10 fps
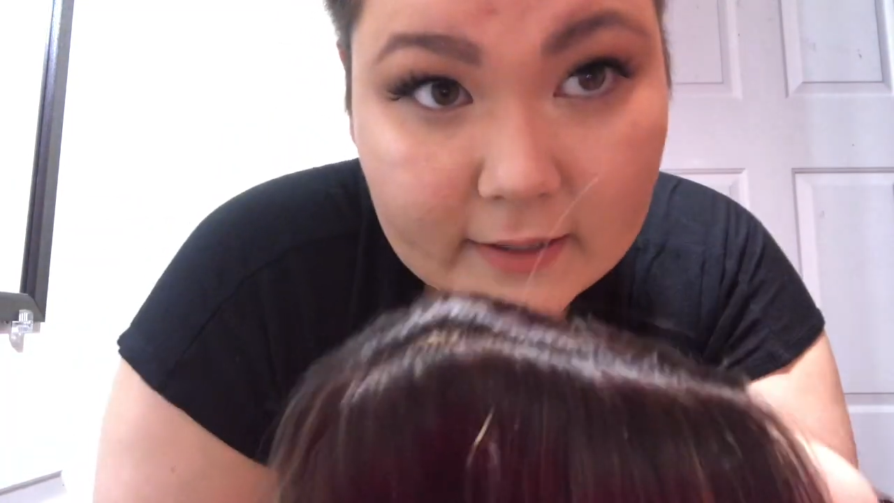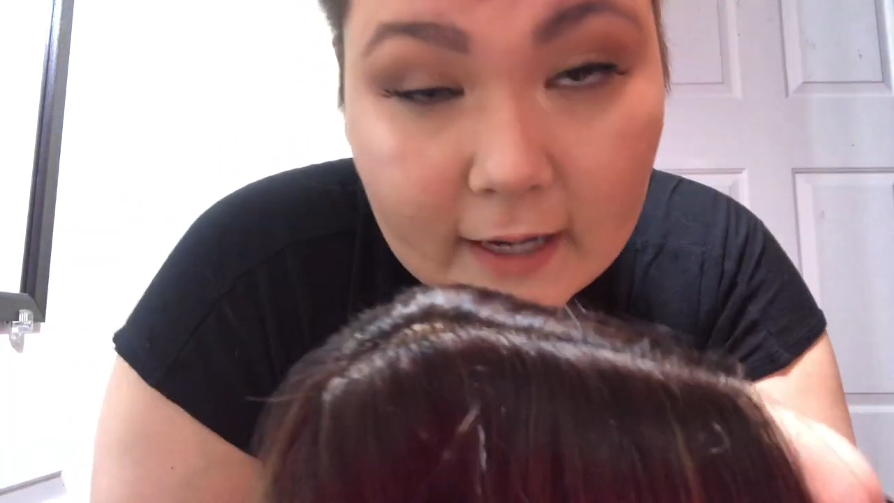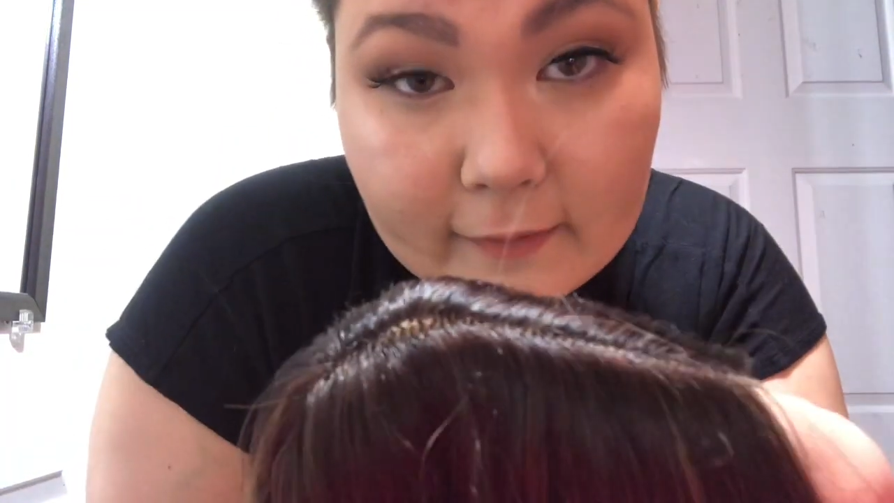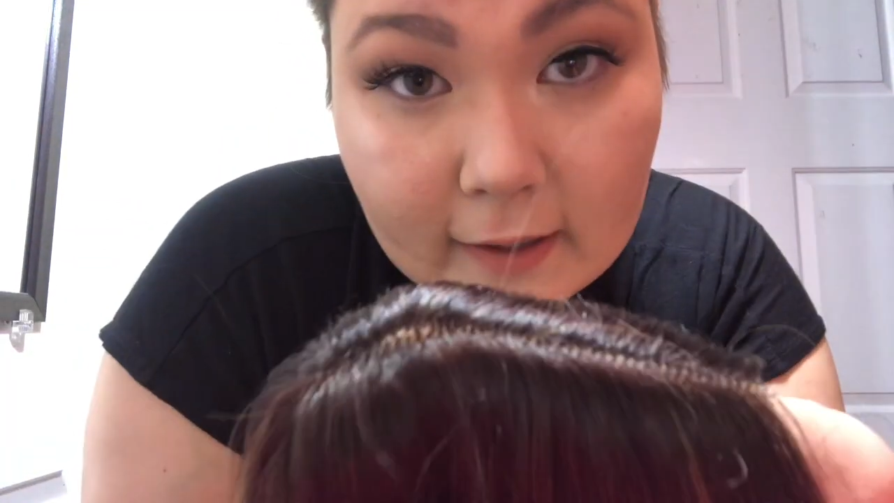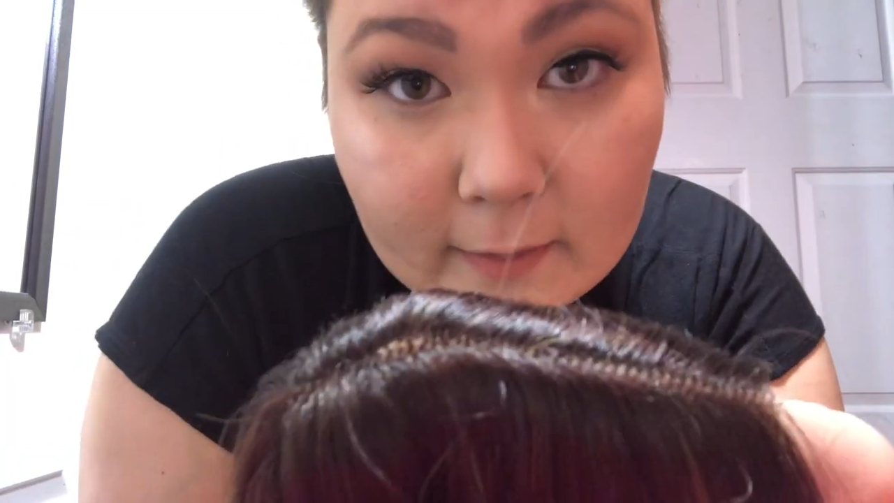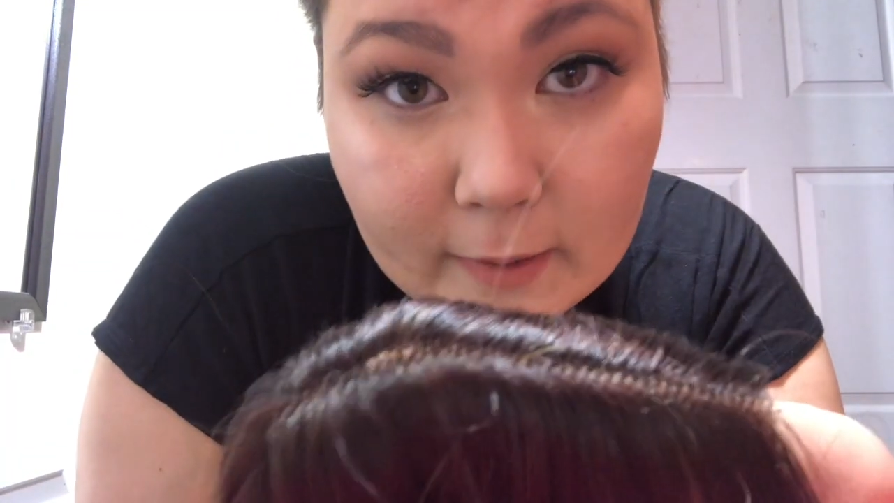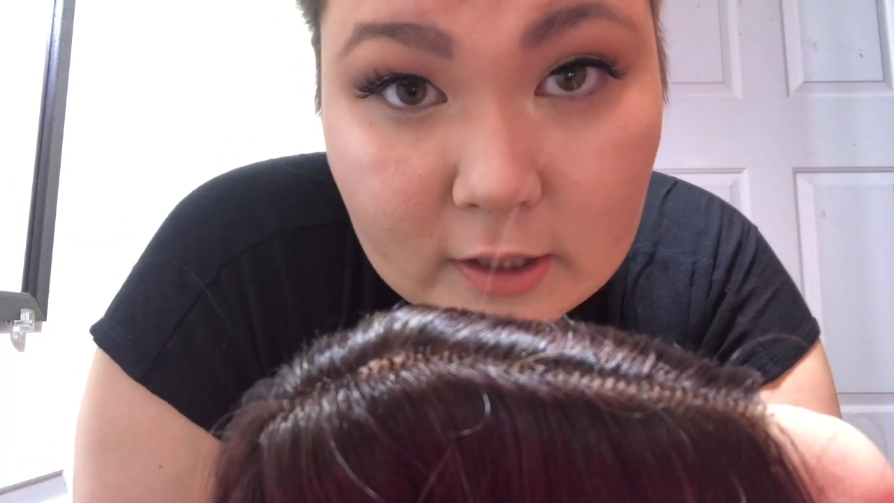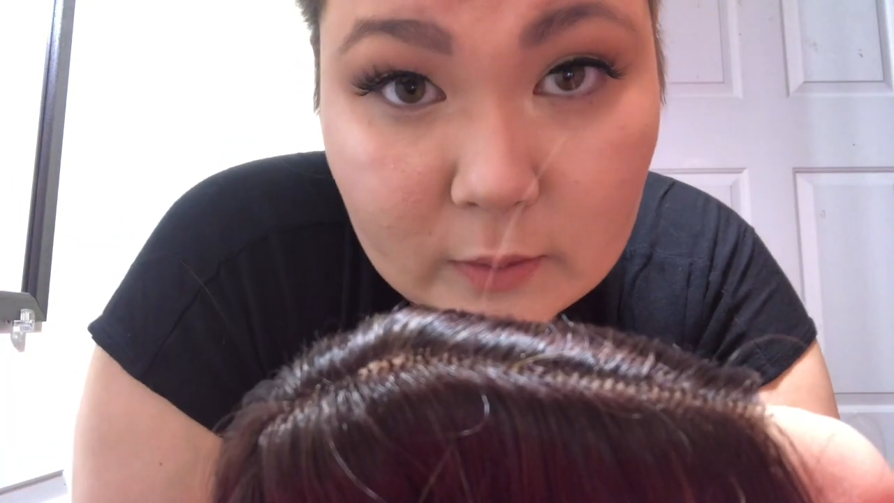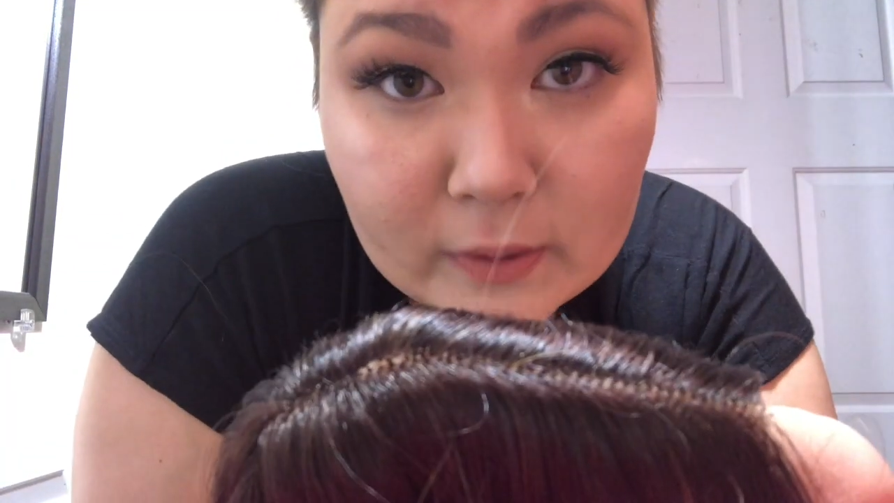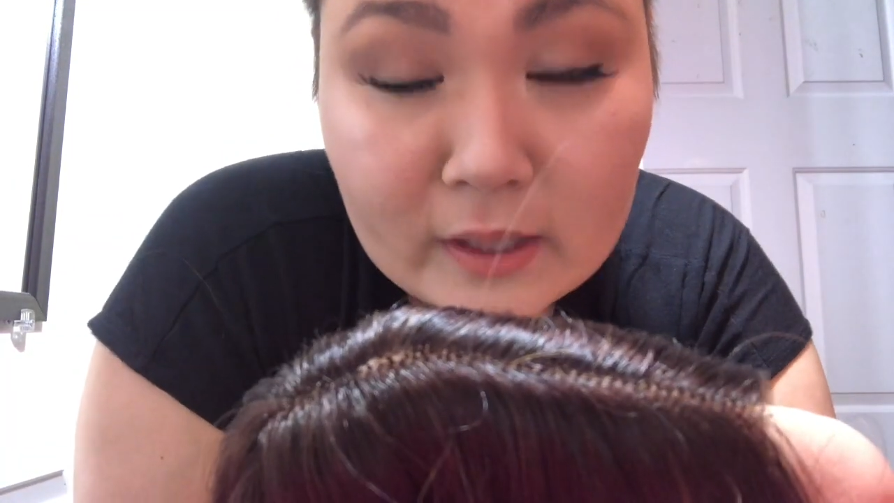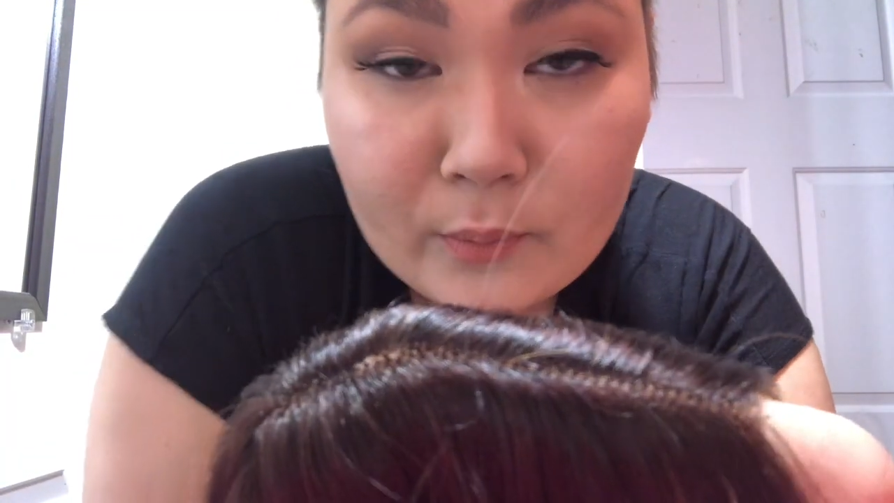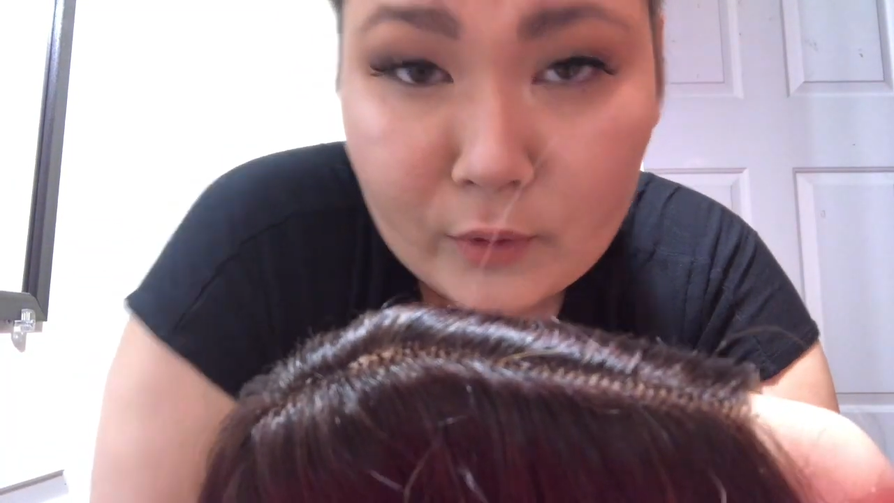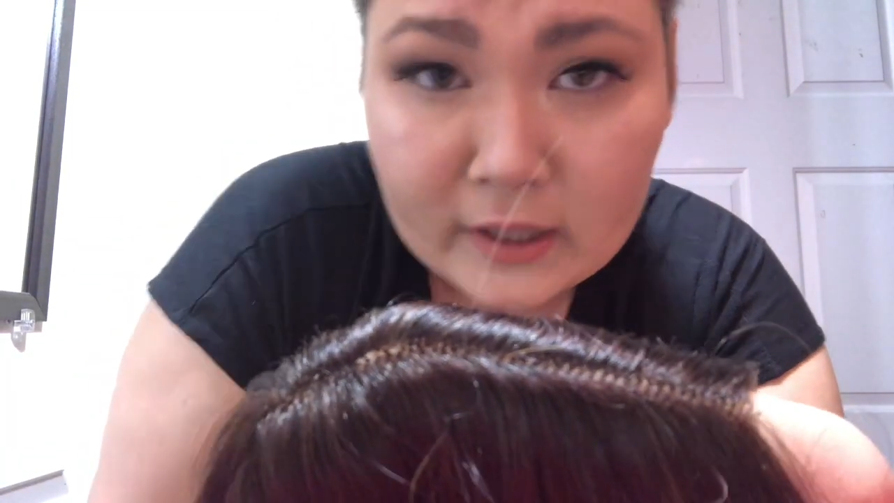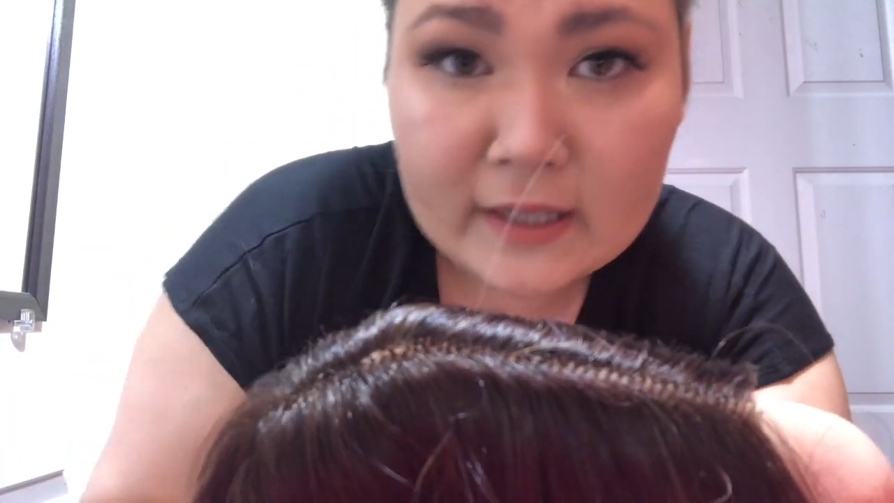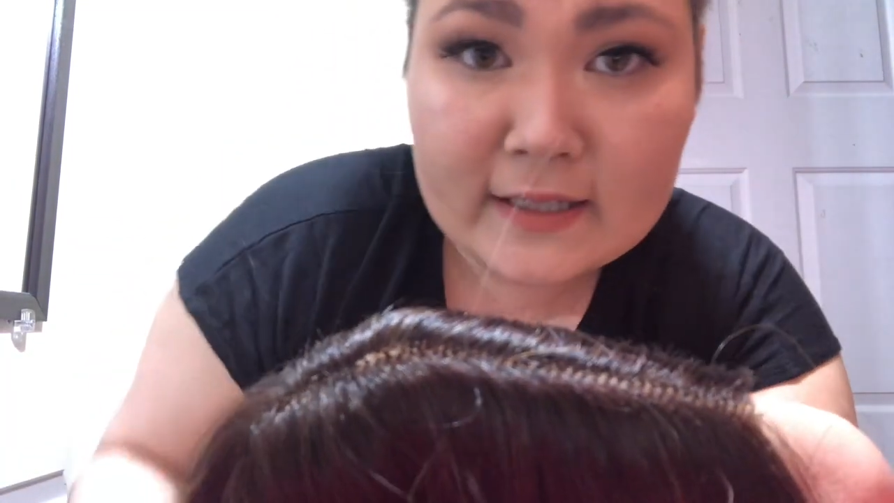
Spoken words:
I recommend doing them one at